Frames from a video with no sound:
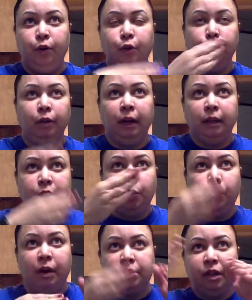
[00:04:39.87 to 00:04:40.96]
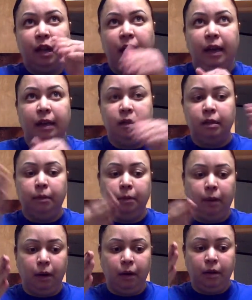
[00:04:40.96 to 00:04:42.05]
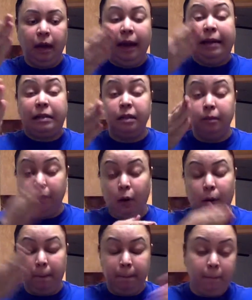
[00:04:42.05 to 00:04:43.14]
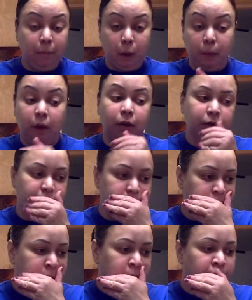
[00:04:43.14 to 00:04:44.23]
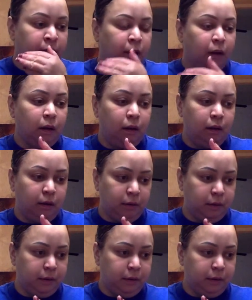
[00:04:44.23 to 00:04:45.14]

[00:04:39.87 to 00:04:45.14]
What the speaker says: do you like to watch ASMR mukbangers? I